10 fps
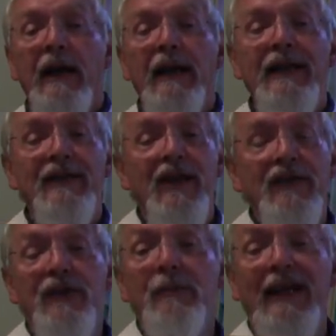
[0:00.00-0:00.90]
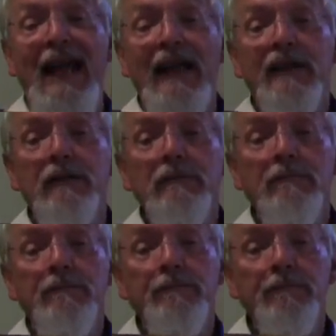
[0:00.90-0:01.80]
He says it's
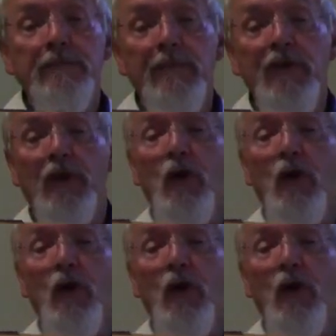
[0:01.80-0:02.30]
mechanical, it's a